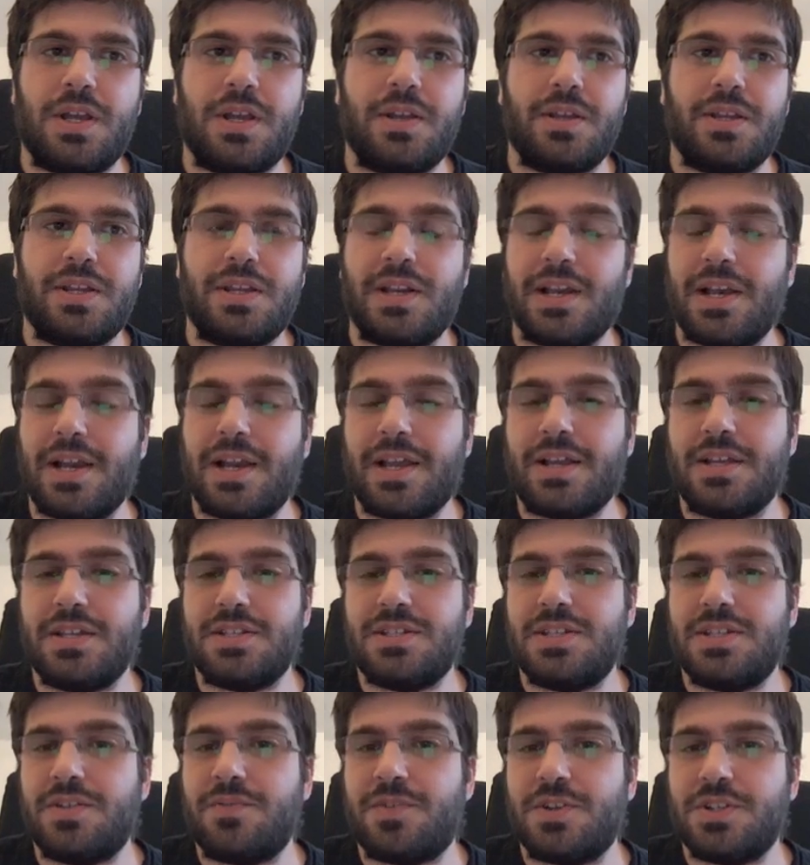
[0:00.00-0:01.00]
in
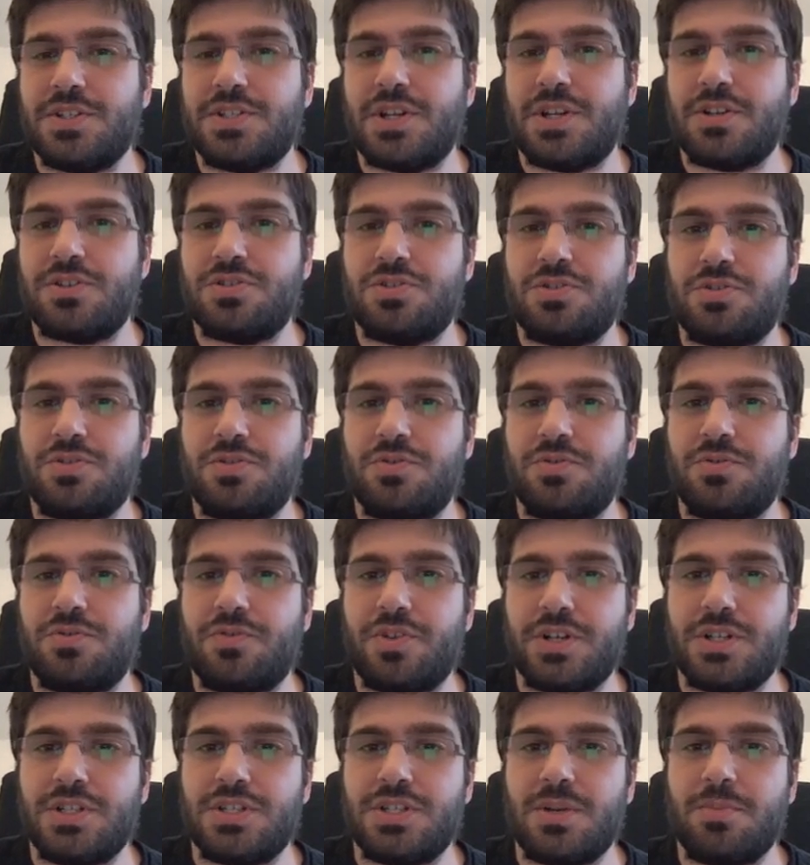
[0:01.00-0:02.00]
legacy infrastructure,
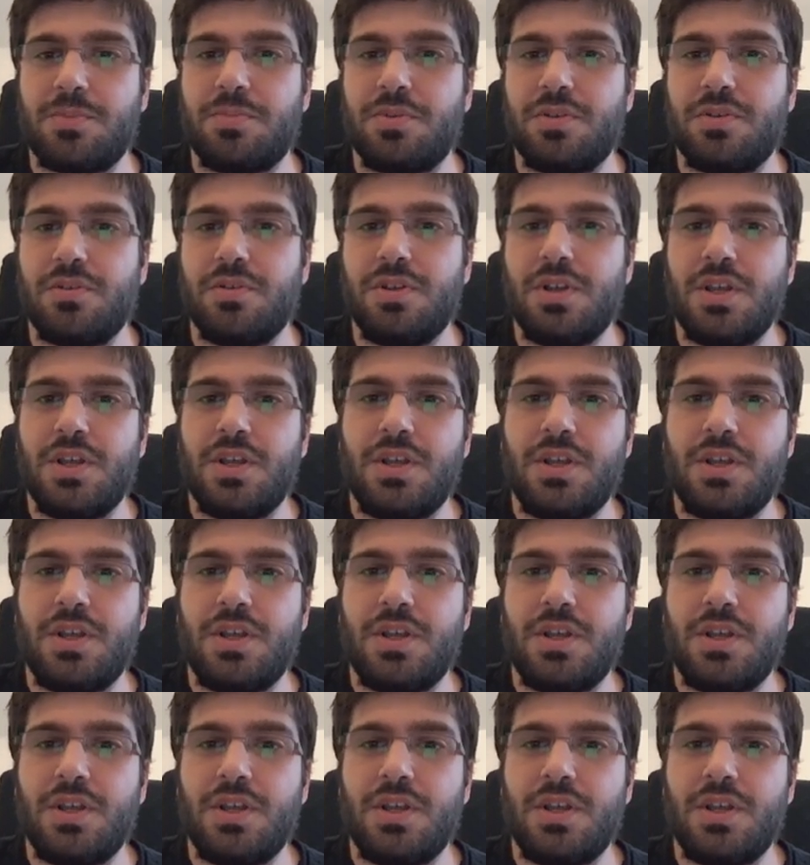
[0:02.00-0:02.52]
for example.